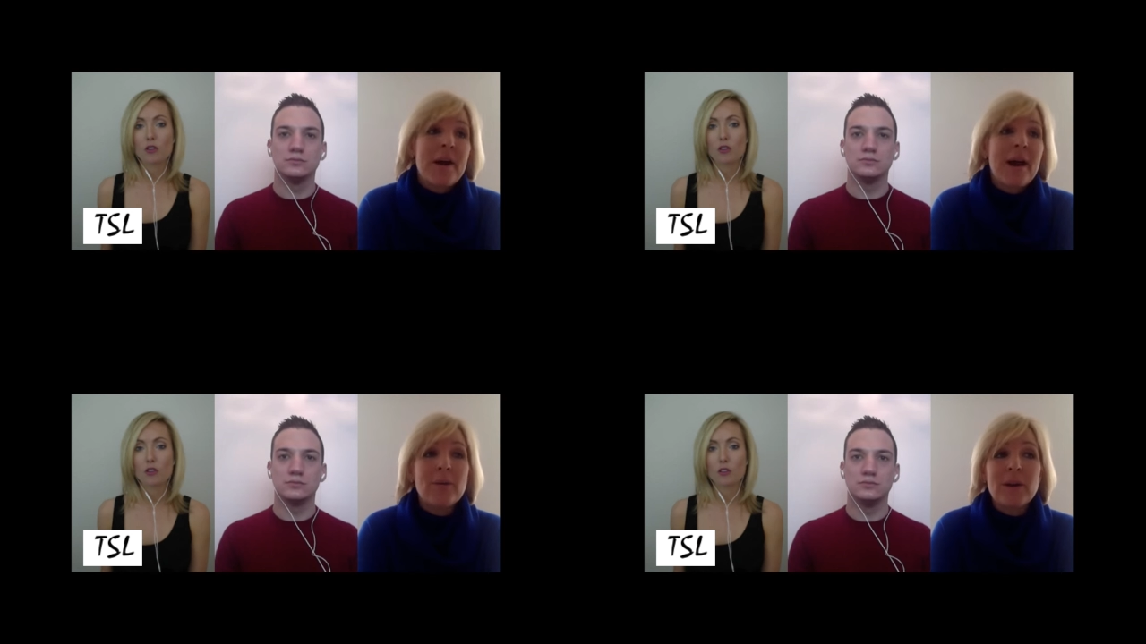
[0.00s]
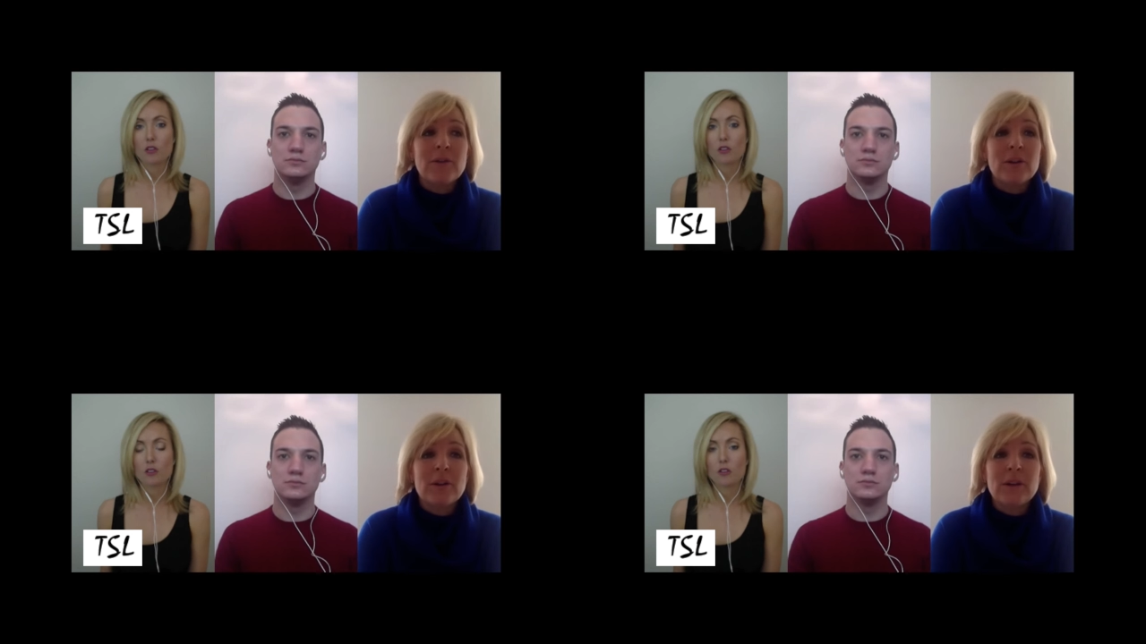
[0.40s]

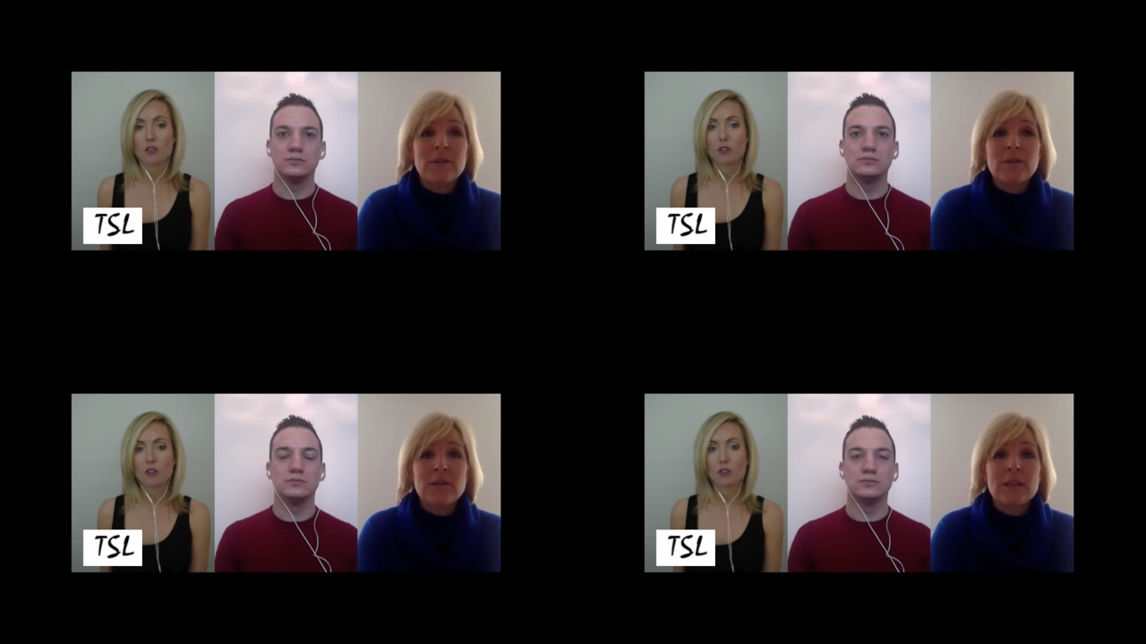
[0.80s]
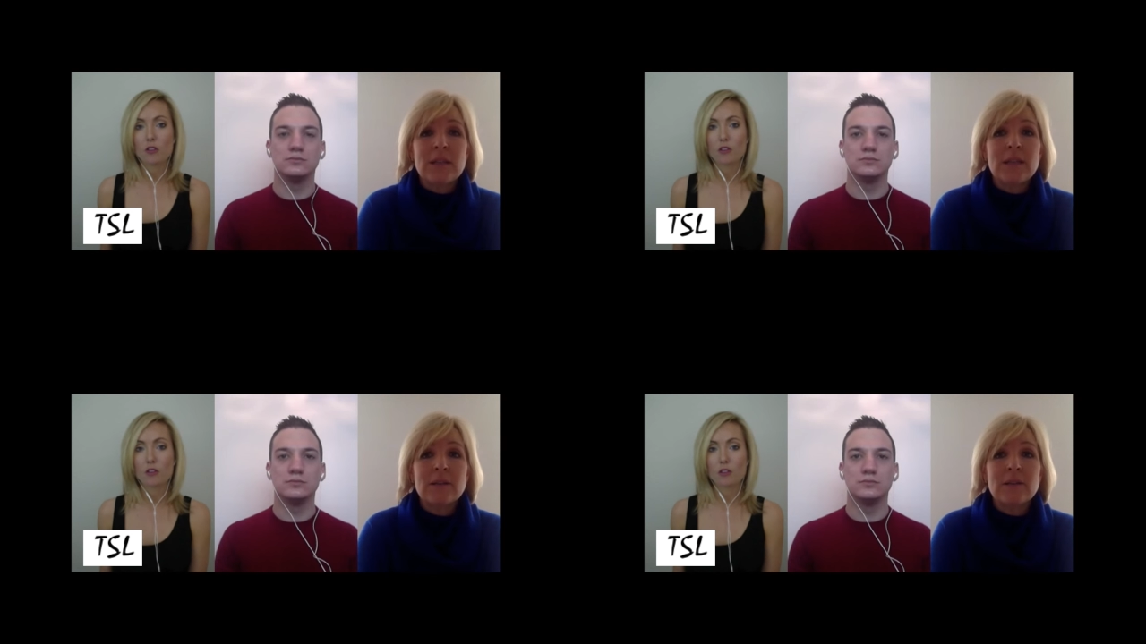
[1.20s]
Speaker 1: However, his
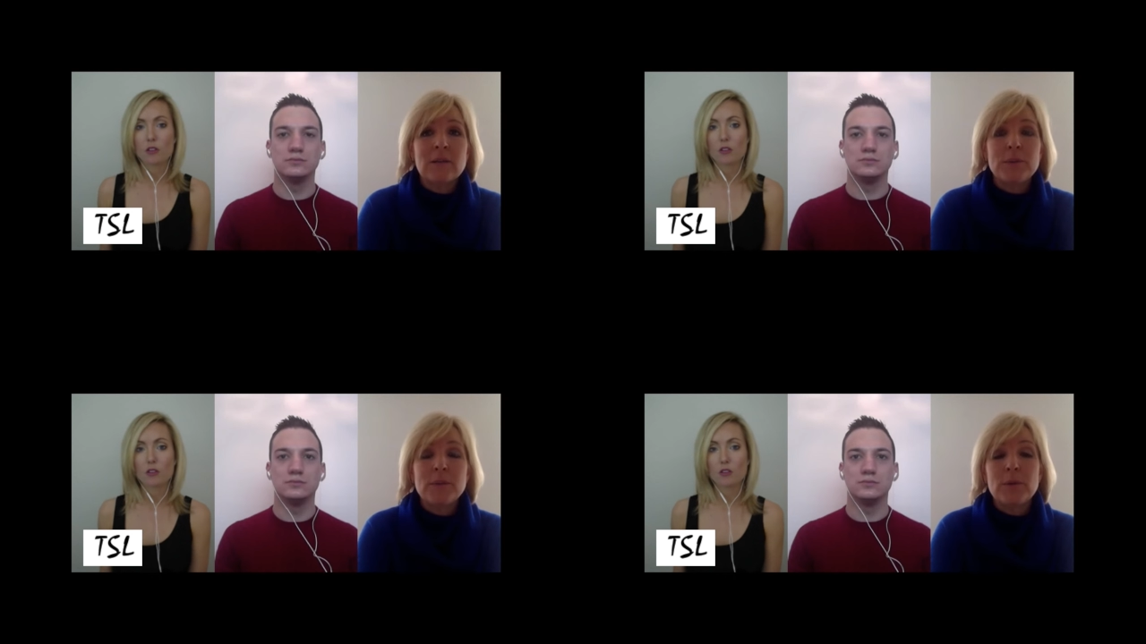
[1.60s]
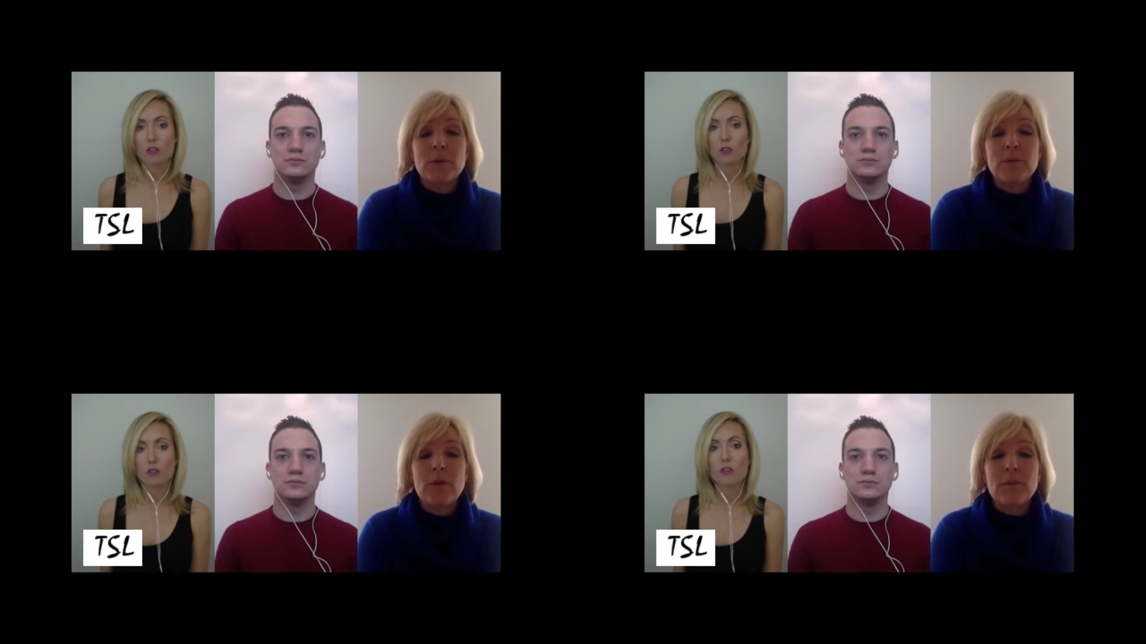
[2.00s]
his loop is
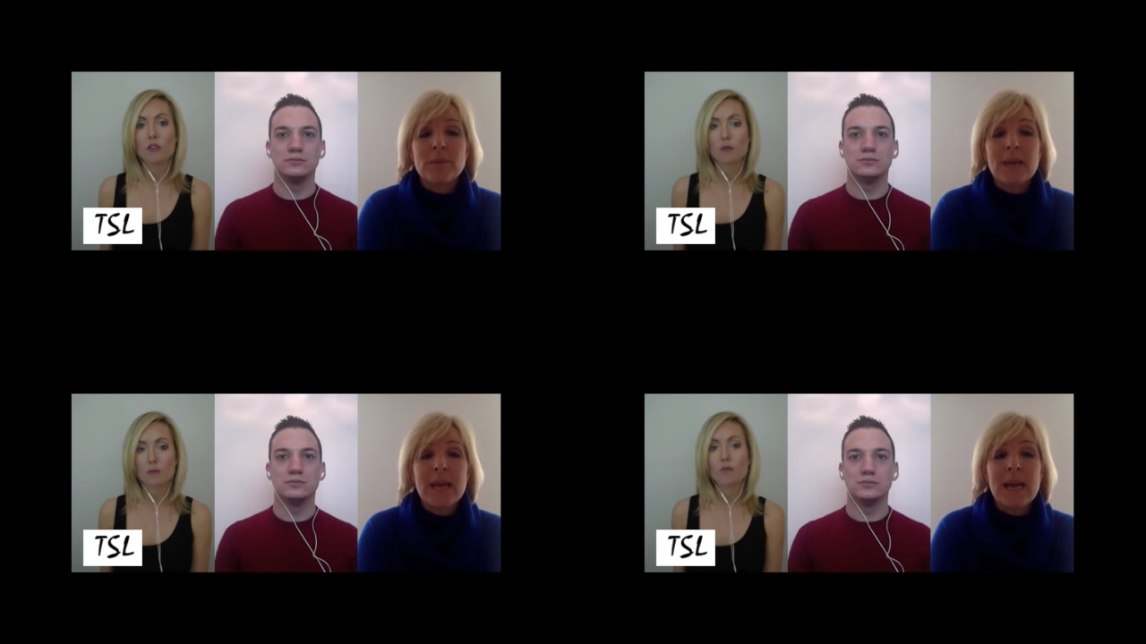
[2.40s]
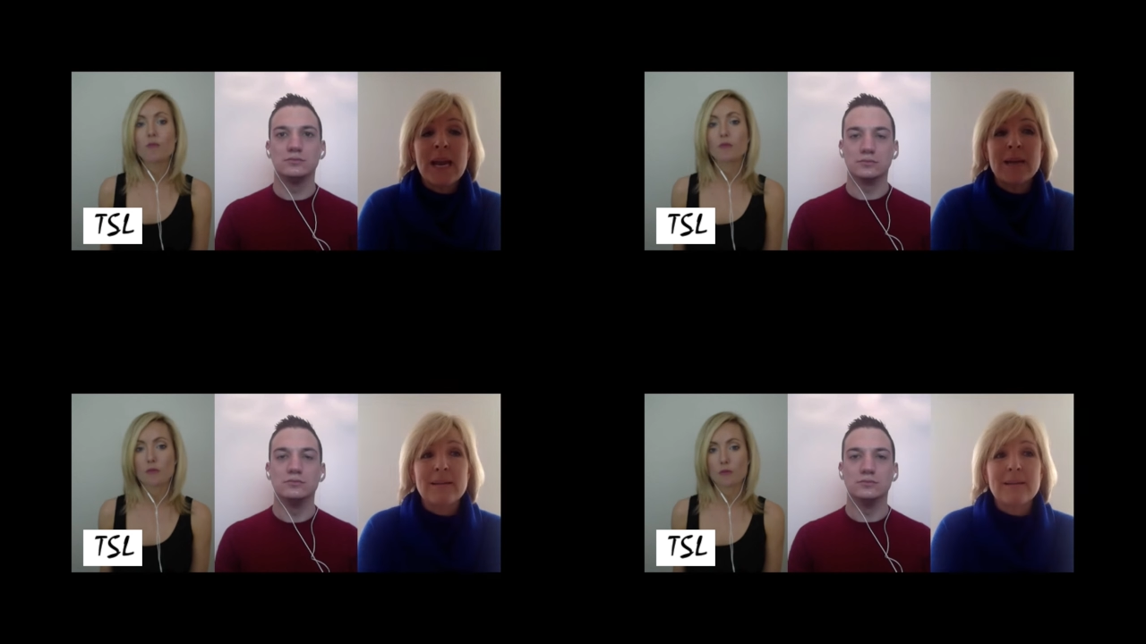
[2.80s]
beautiful,
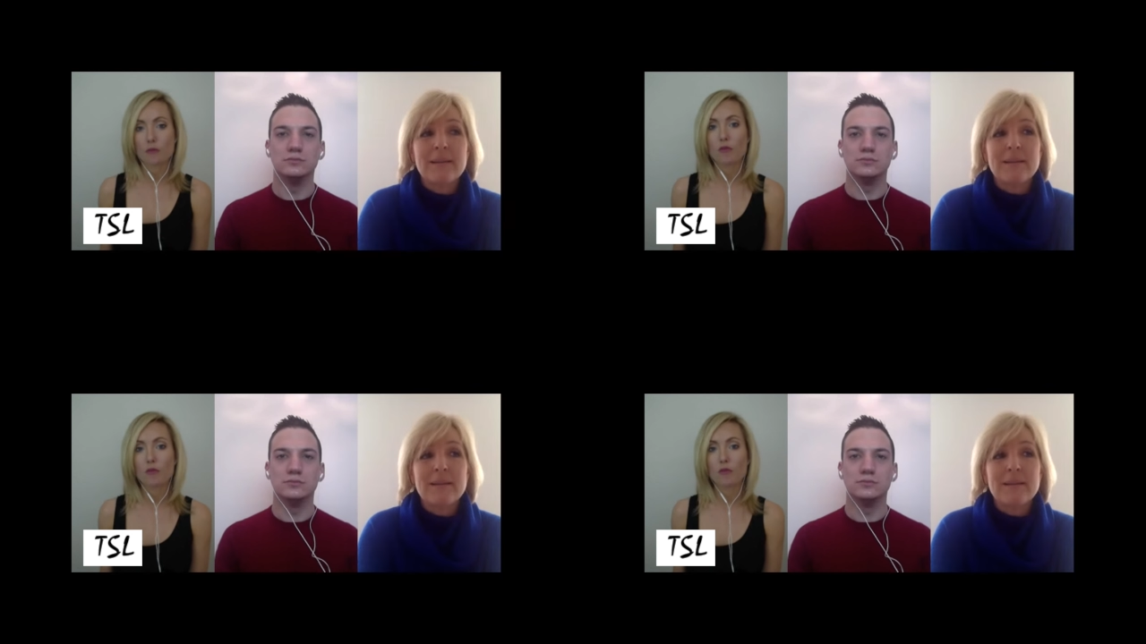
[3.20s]
and